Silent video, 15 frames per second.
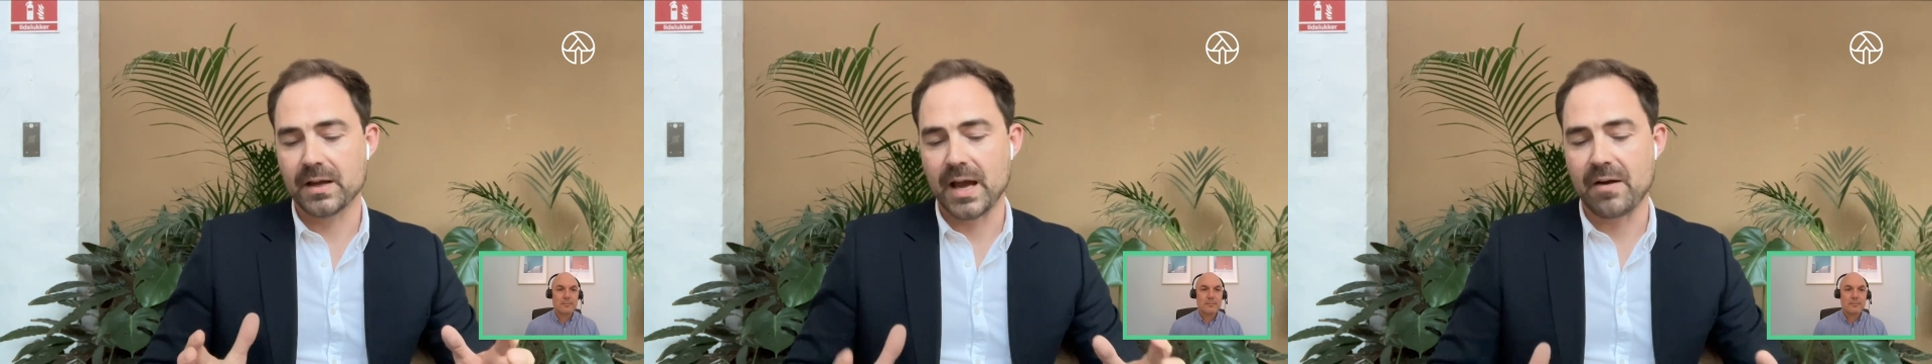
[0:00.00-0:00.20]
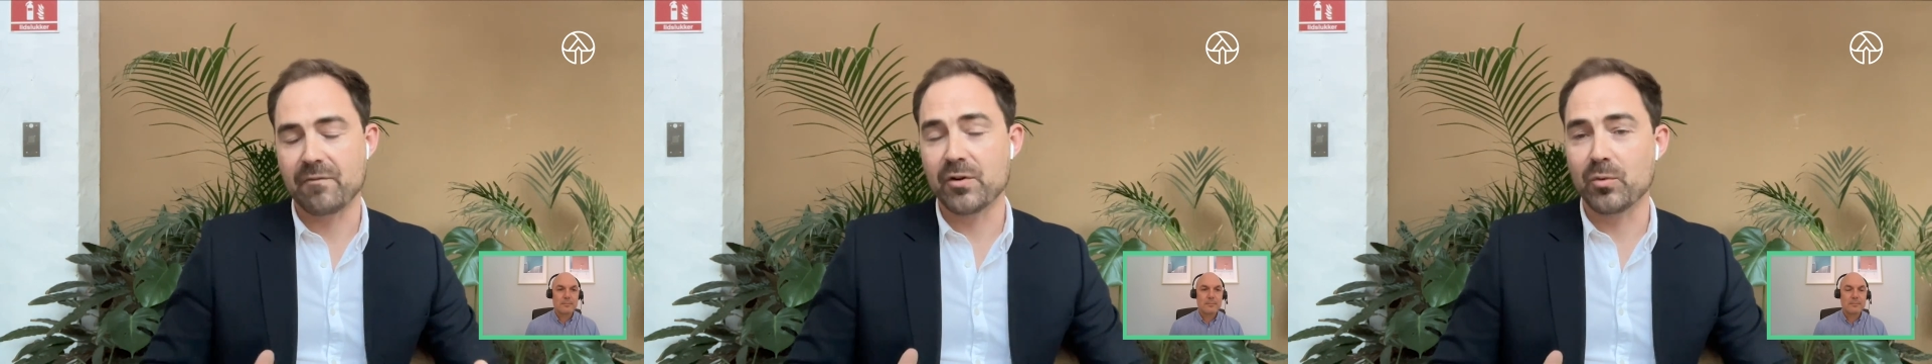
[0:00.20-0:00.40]

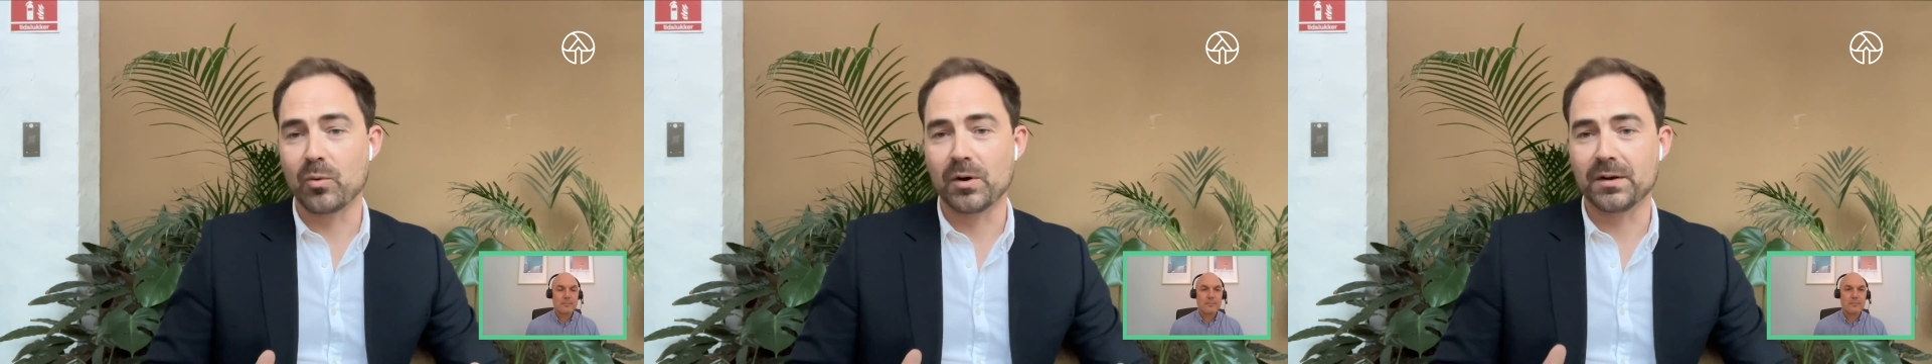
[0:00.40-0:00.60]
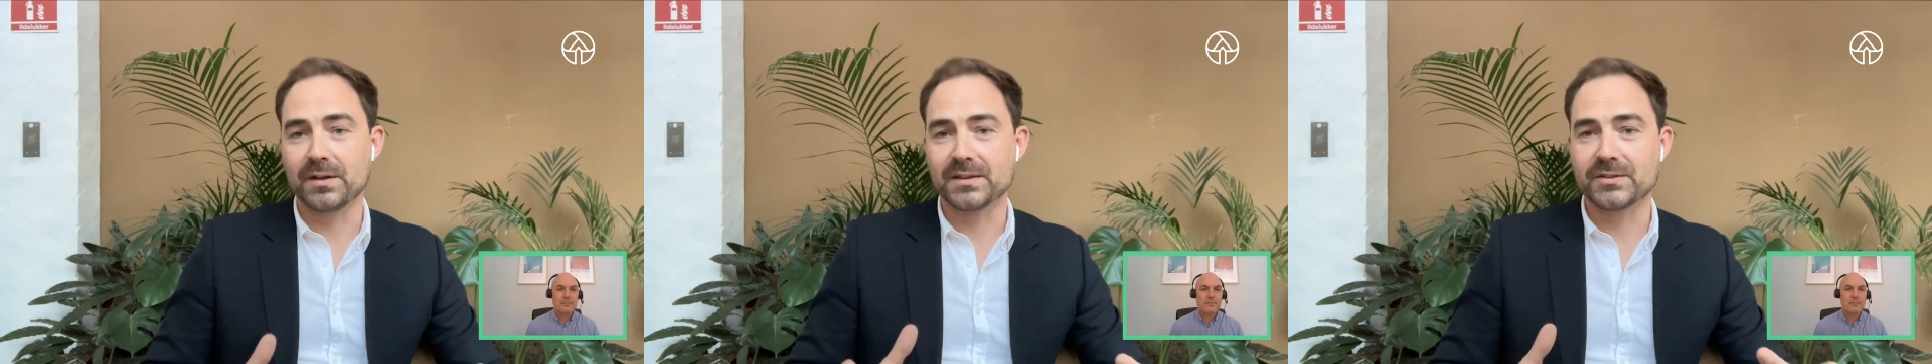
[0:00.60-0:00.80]

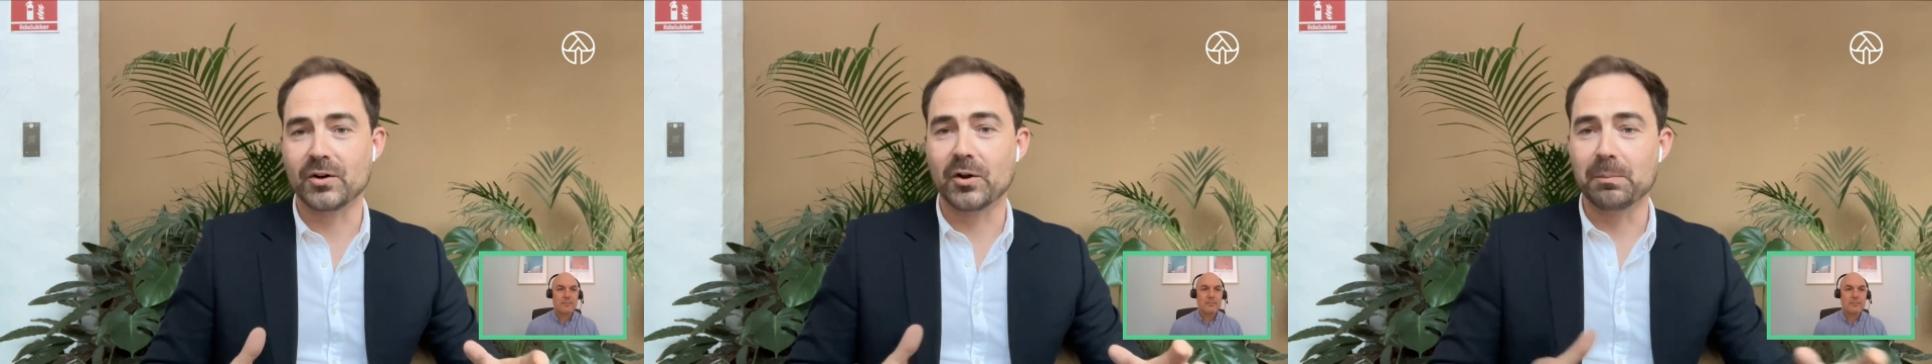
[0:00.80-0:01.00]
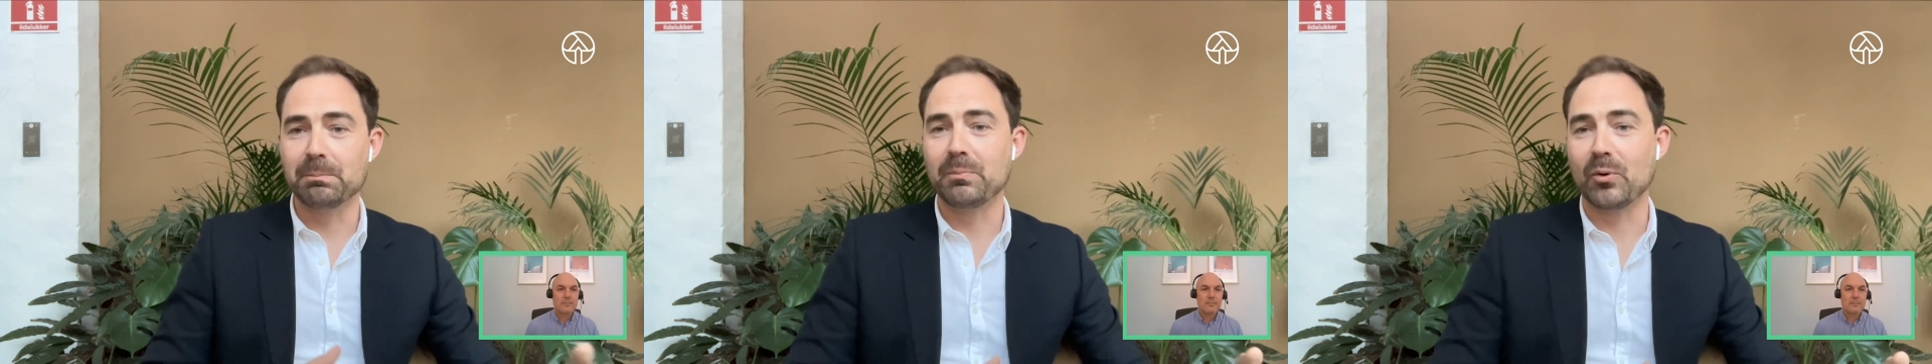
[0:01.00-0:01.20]
everyone is
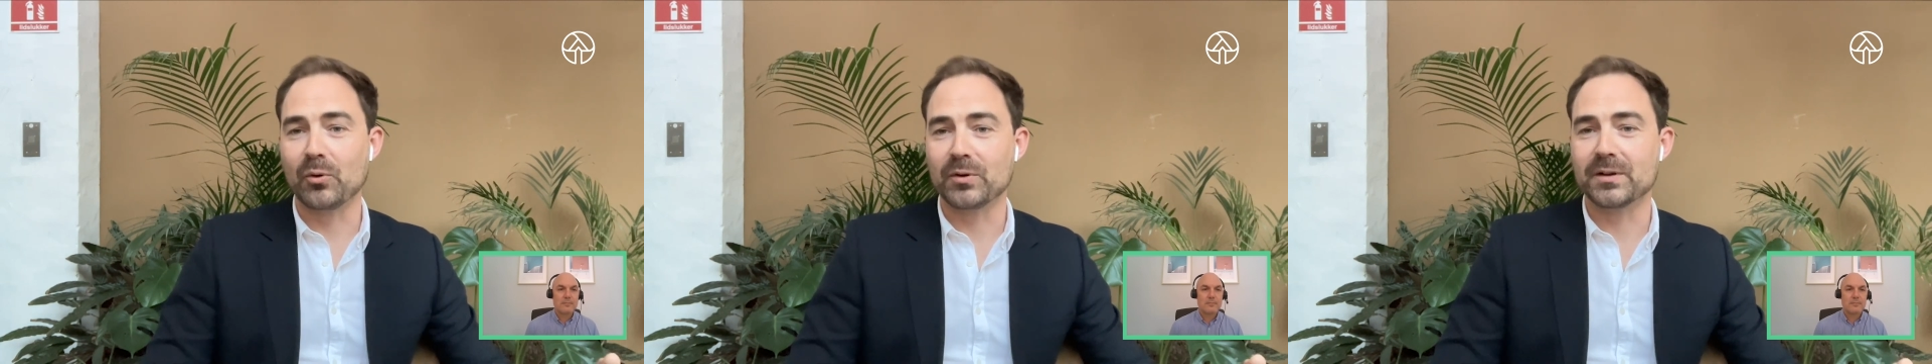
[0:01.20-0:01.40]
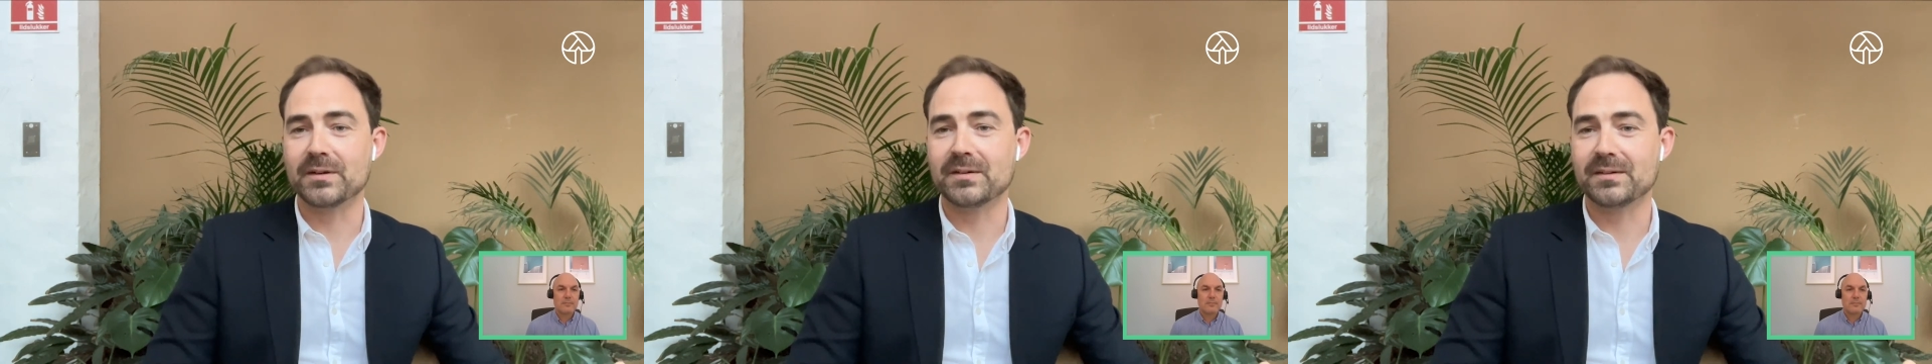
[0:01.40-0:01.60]

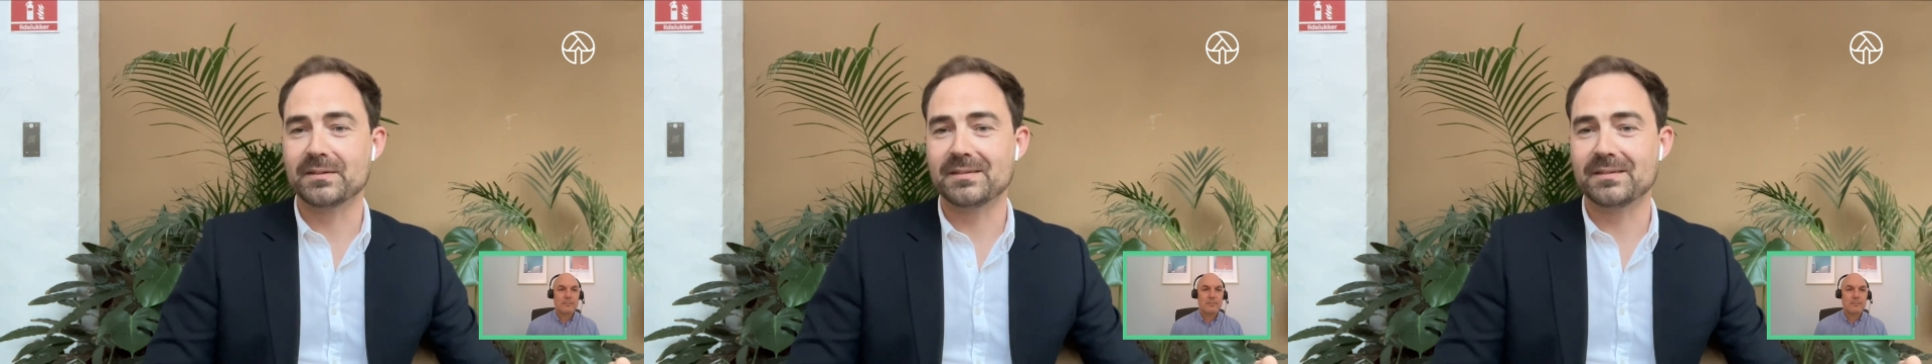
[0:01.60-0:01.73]
onboarded